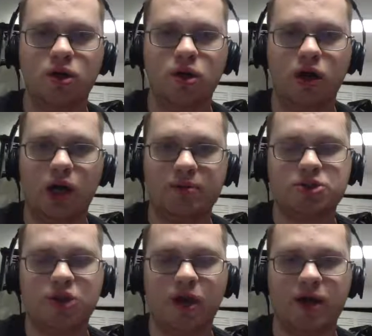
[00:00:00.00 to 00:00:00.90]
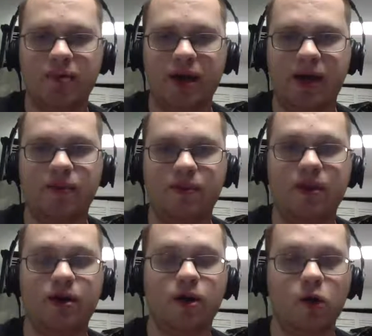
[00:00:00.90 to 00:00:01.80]
was talking about it. They
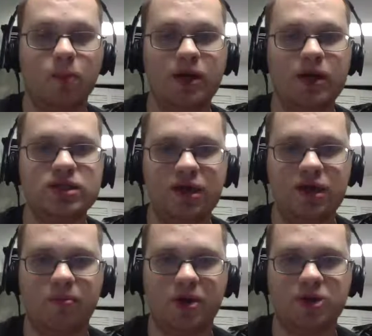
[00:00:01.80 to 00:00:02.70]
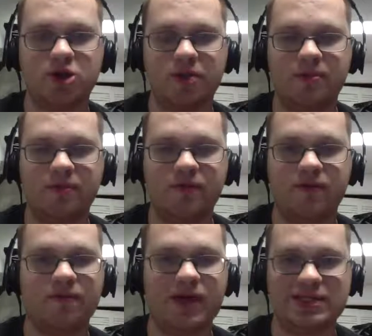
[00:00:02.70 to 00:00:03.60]
are hoping to get Bryce Harper to
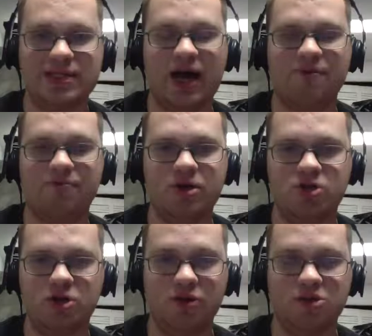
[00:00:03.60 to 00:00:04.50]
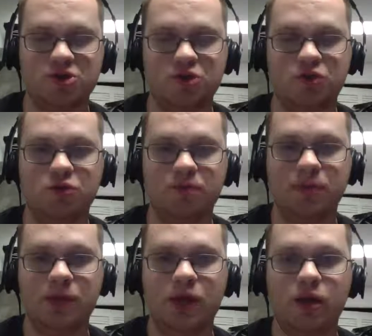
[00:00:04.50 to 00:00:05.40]
face live pitching real soon.
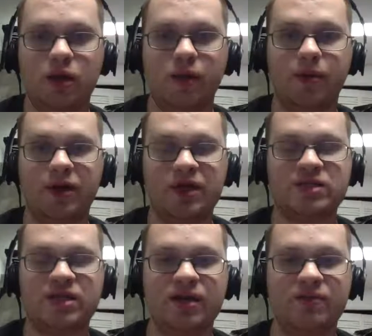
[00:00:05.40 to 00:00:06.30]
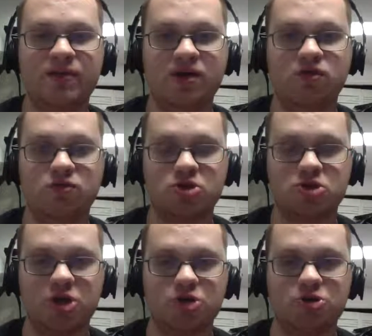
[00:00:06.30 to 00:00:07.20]
They're either going to send him down to
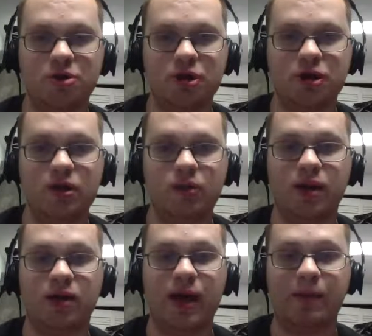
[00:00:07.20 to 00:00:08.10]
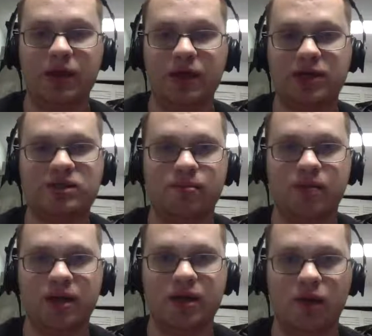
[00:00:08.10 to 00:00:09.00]
Instructional League when that begins on
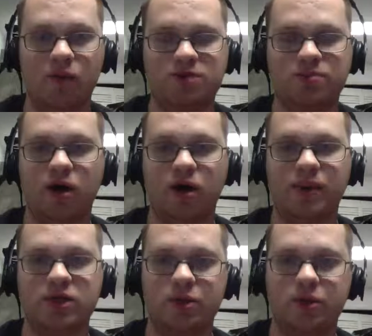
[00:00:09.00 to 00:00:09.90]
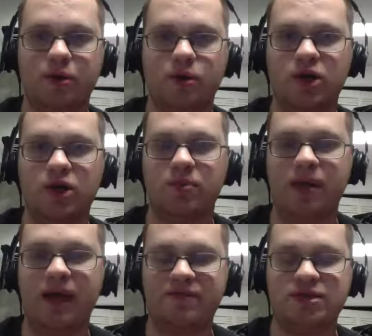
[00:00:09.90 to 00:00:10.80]
Monday at West Palm. That's when they're going to reopen
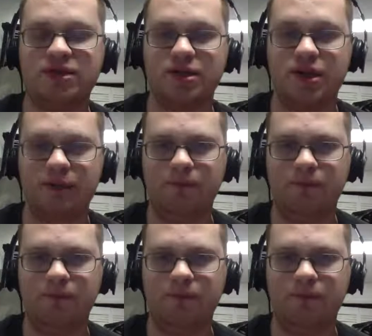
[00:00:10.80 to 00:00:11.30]
that facility